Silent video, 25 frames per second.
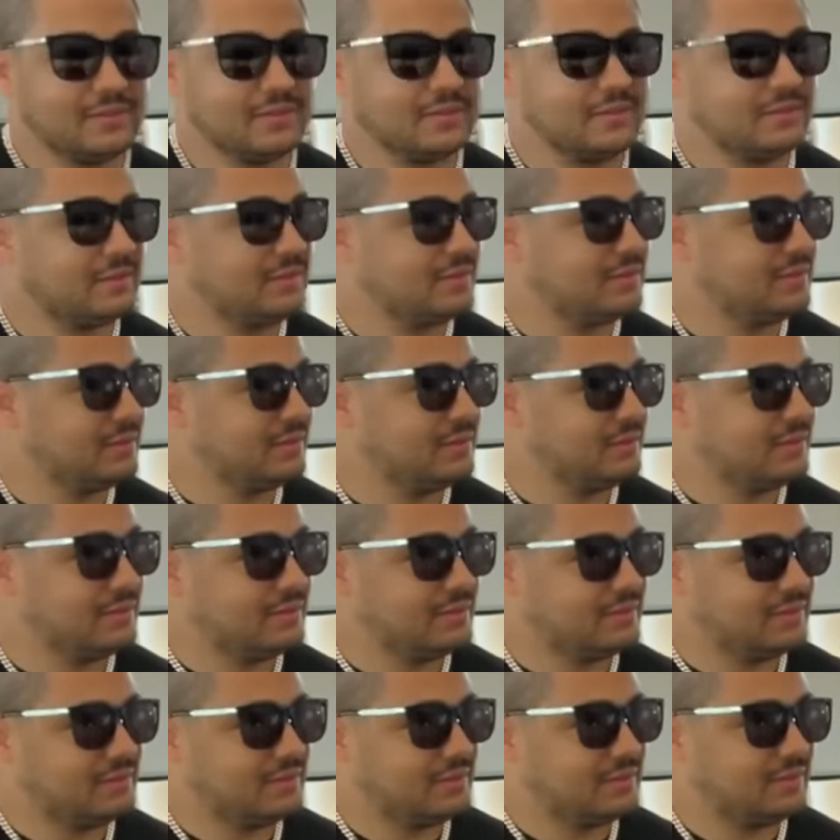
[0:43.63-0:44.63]

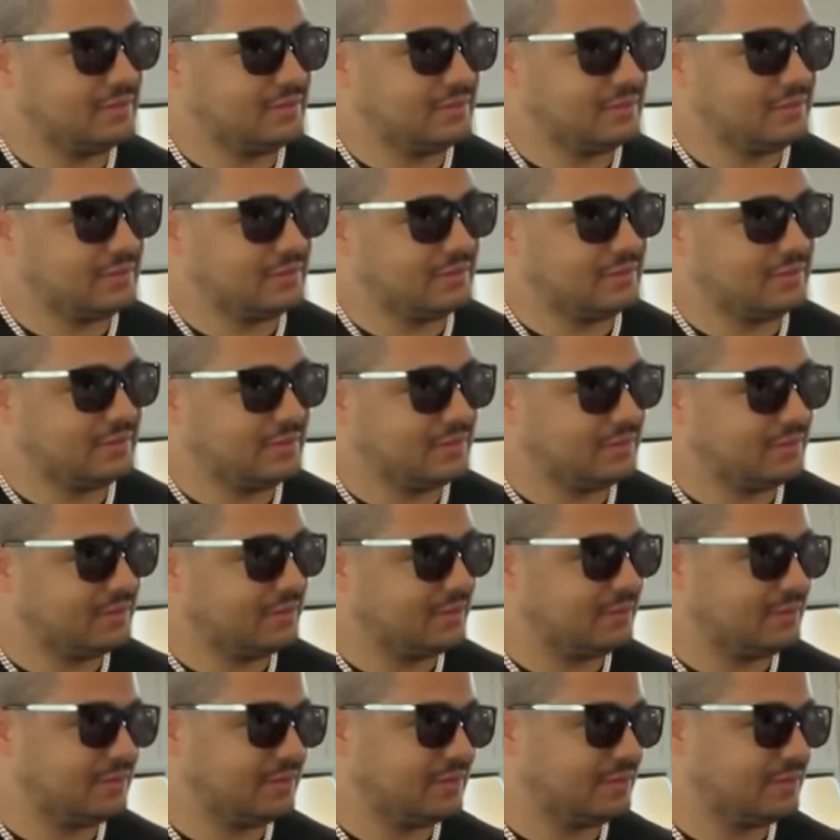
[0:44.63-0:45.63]

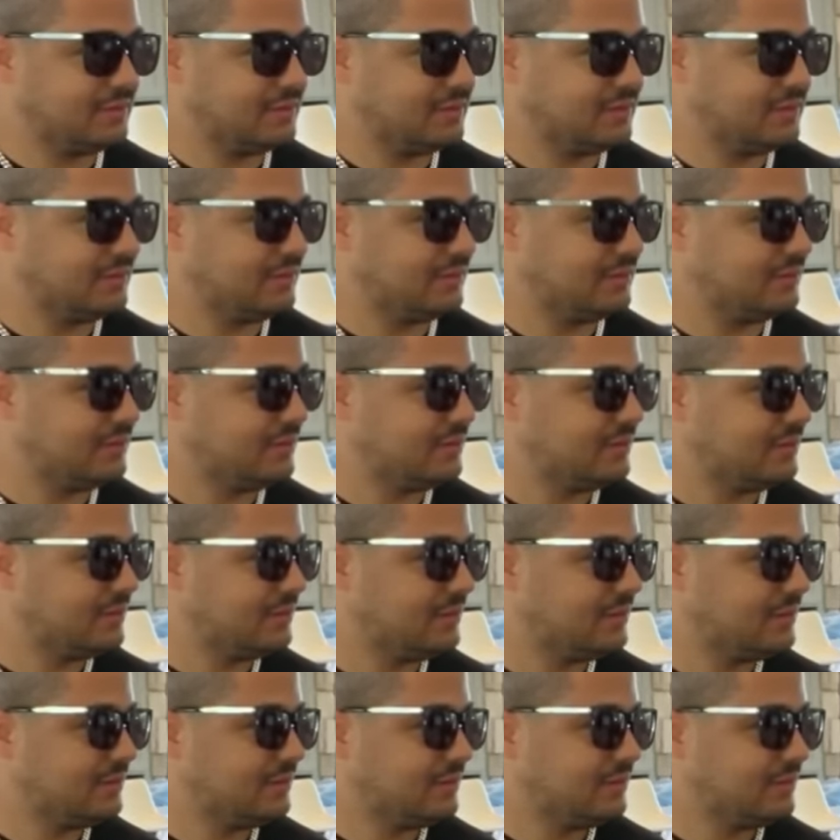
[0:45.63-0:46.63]

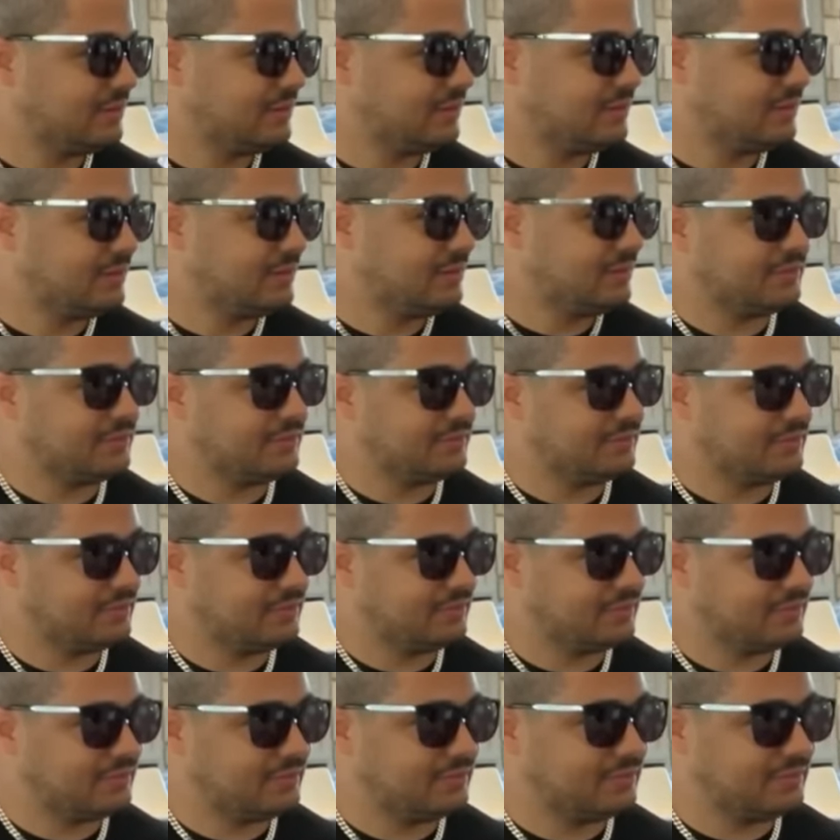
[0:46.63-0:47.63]

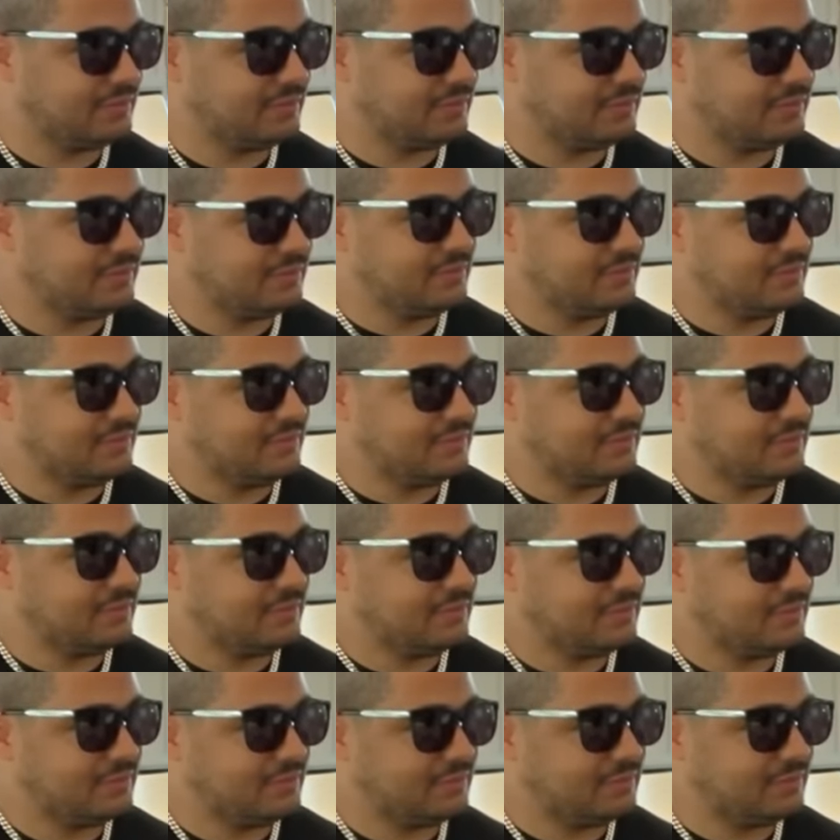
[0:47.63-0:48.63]

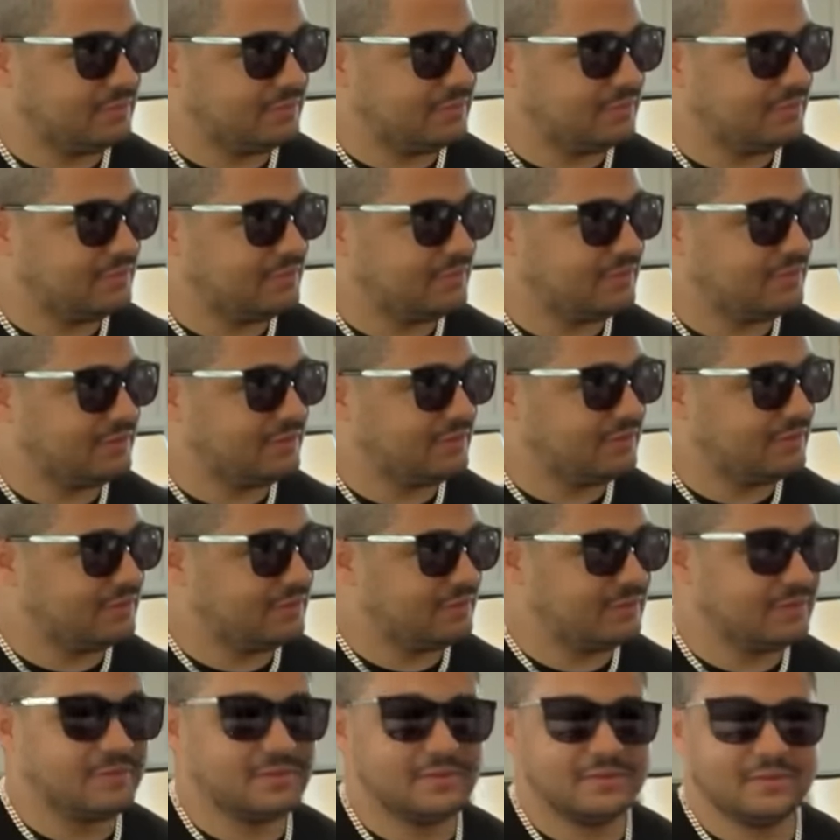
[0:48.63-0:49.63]

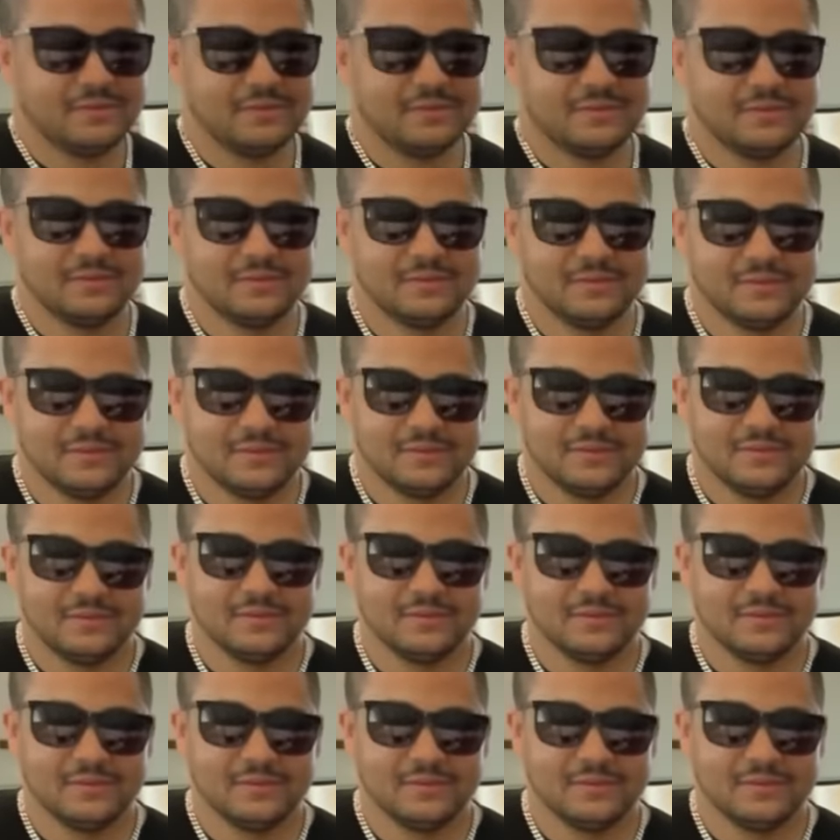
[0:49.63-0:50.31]
(silent)